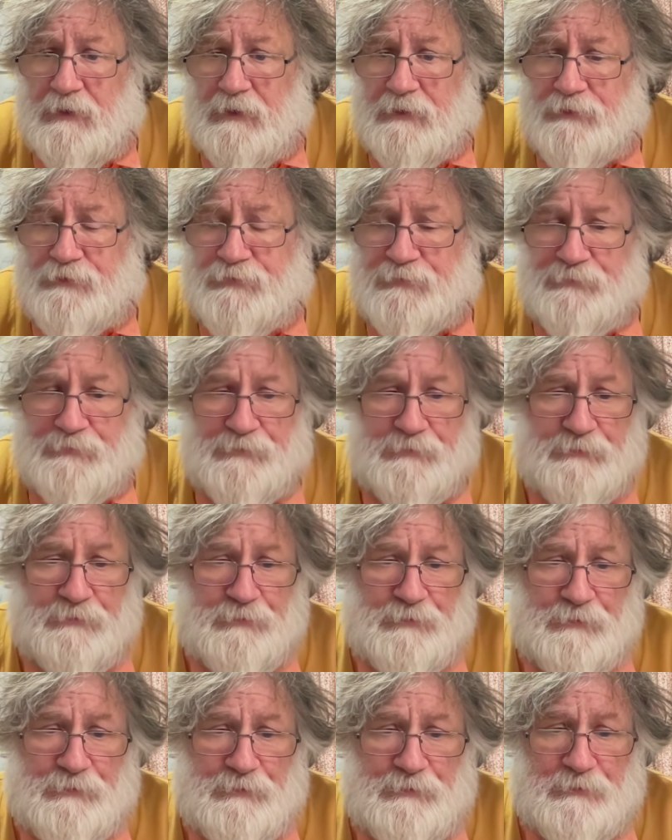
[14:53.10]

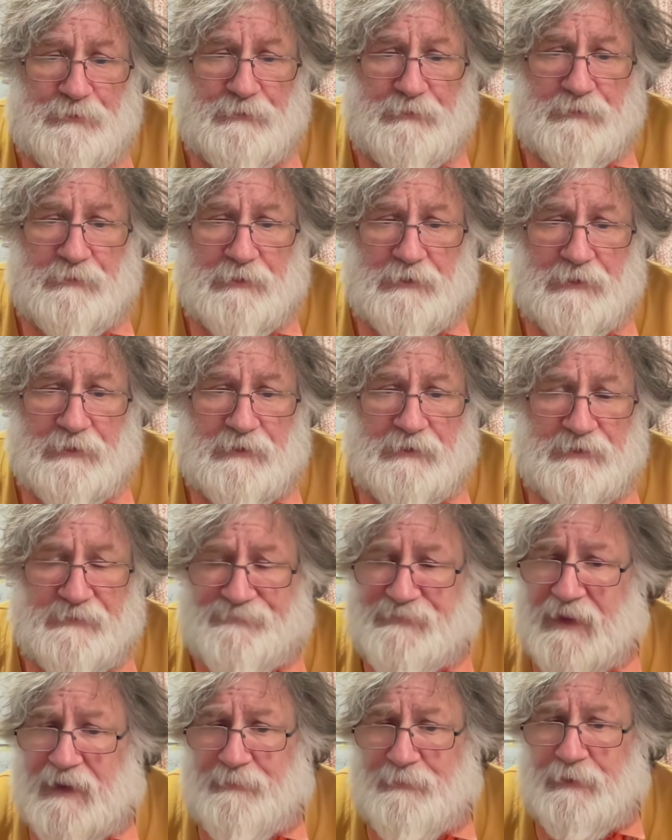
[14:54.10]
to the
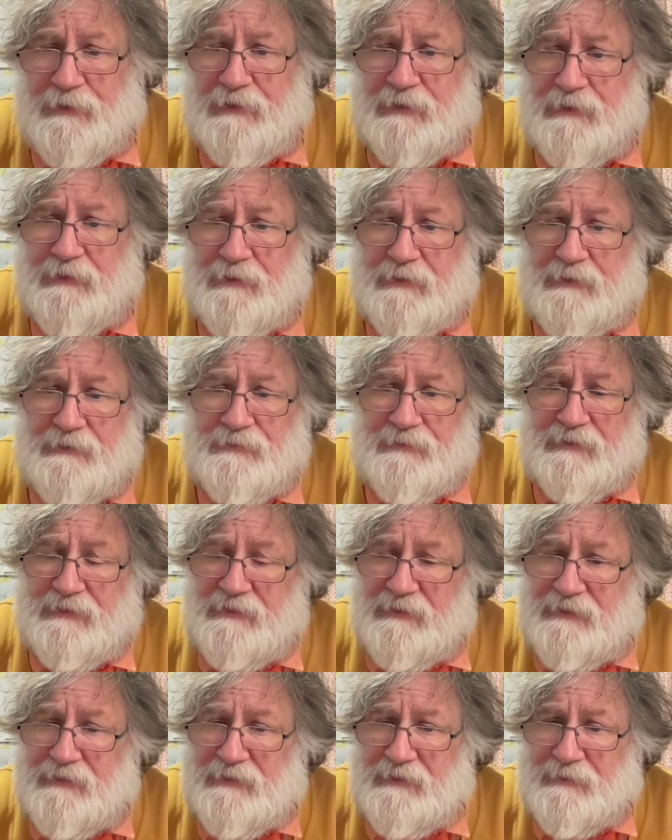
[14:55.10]
family,
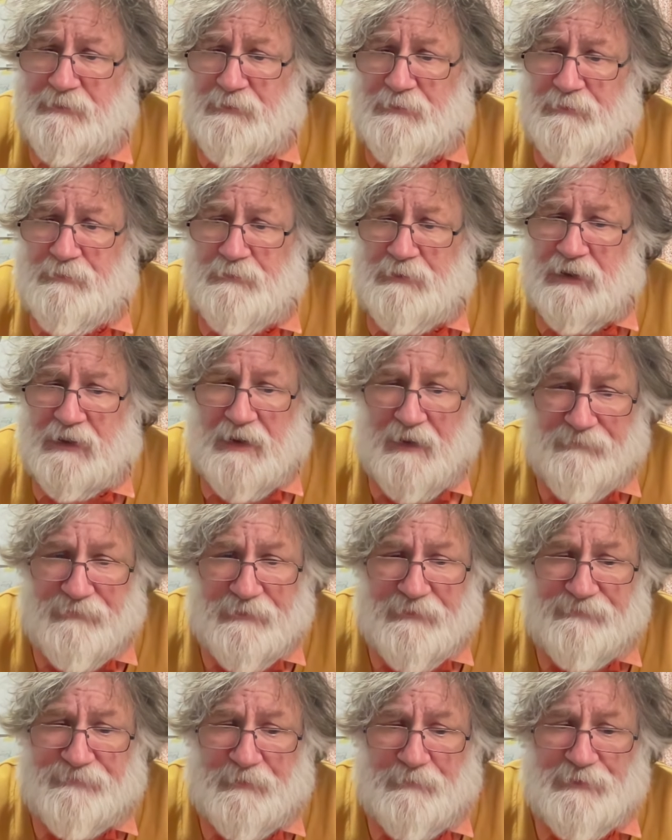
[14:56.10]
the
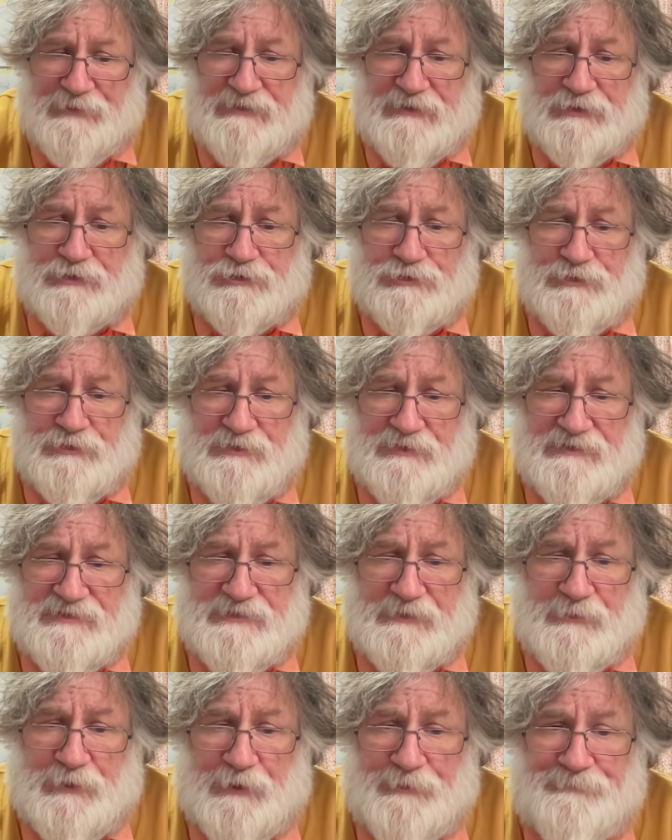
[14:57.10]
recovery from addiction, and
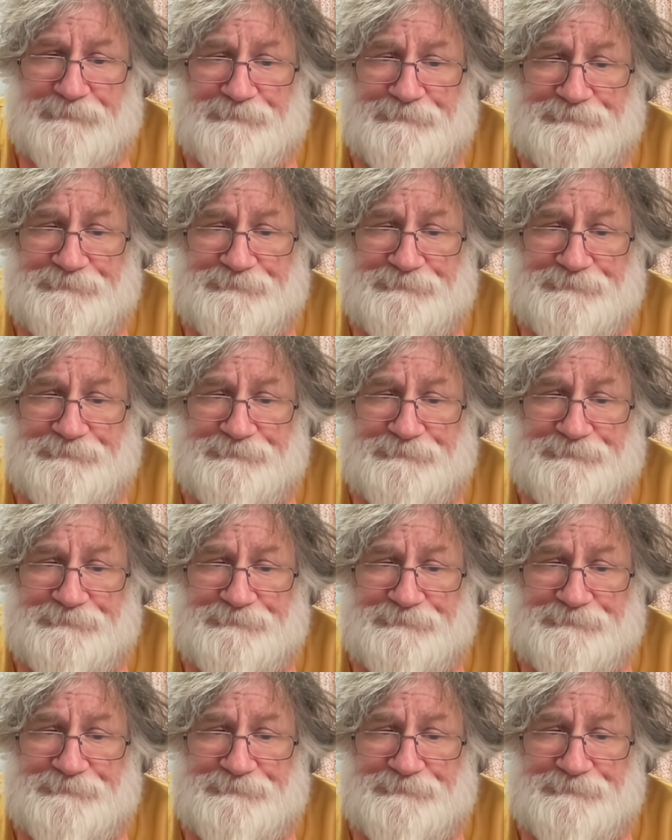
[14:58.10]
so on.